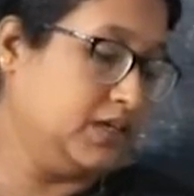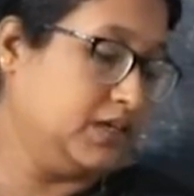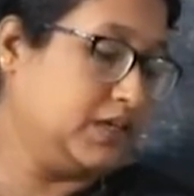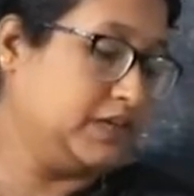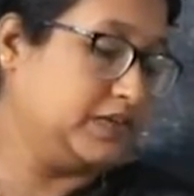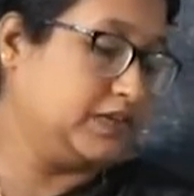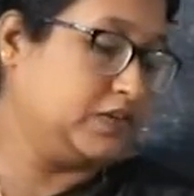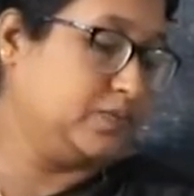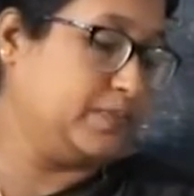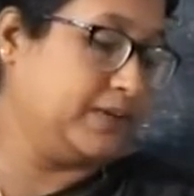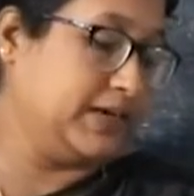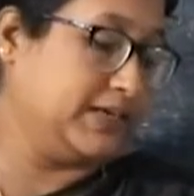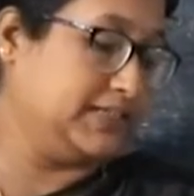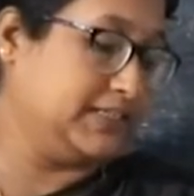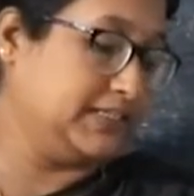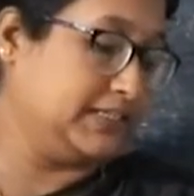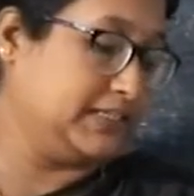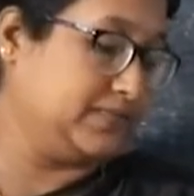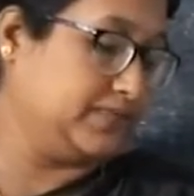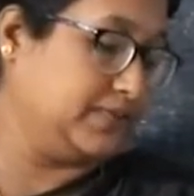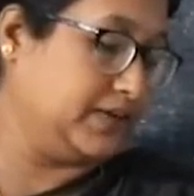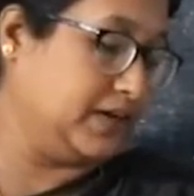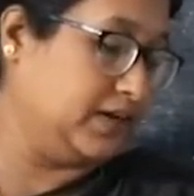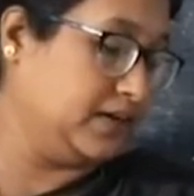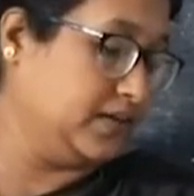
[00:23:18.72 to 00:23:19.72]
so by
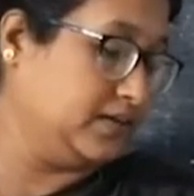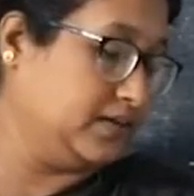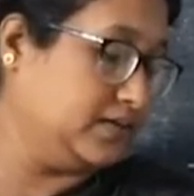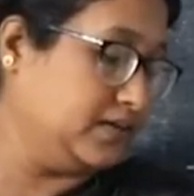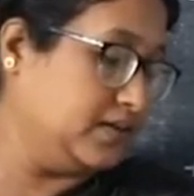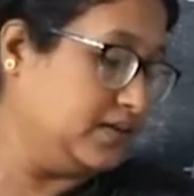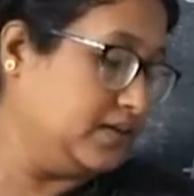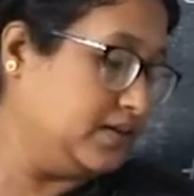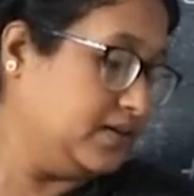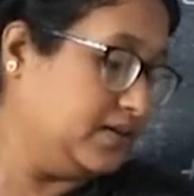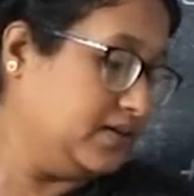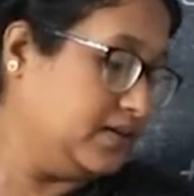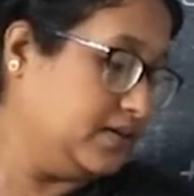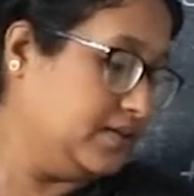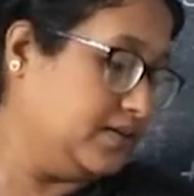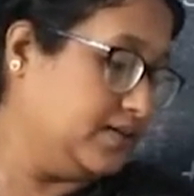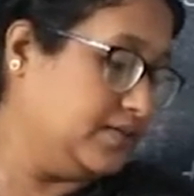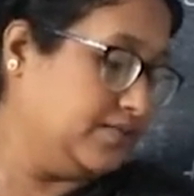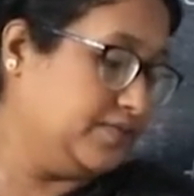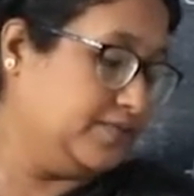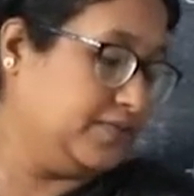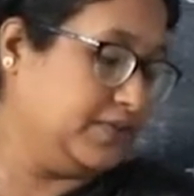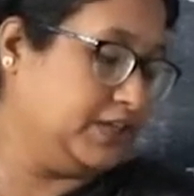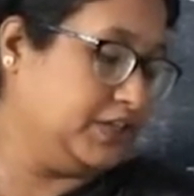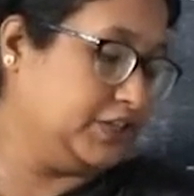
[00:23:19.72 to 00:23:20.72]
this we are
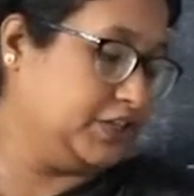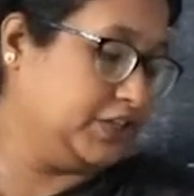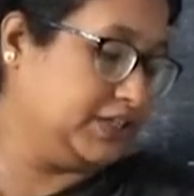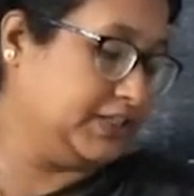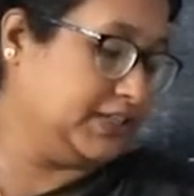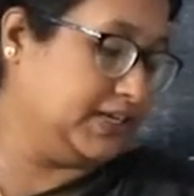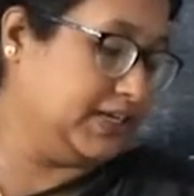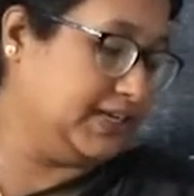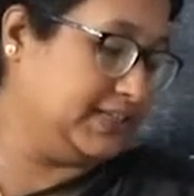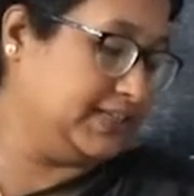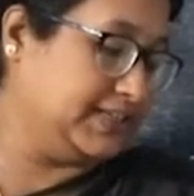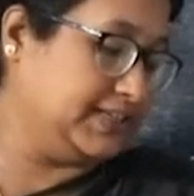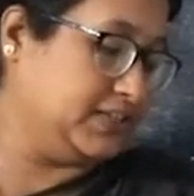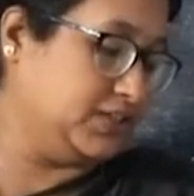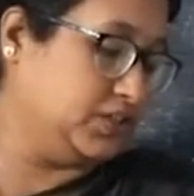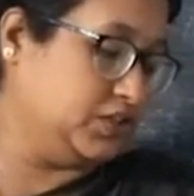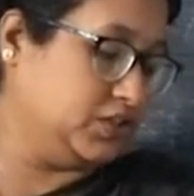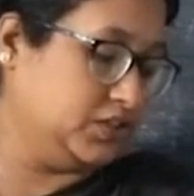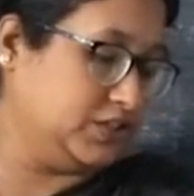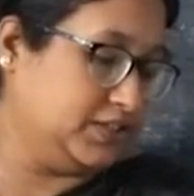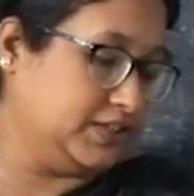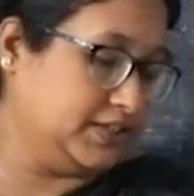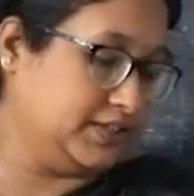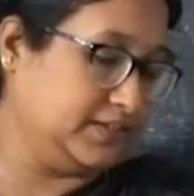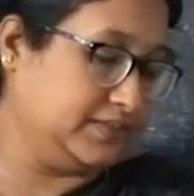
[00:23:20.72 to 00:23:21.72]
finishing the lesson,
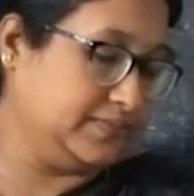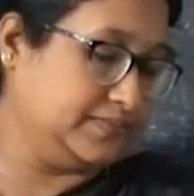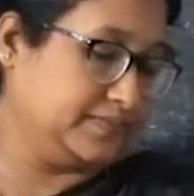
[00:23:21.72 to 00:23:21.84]
children.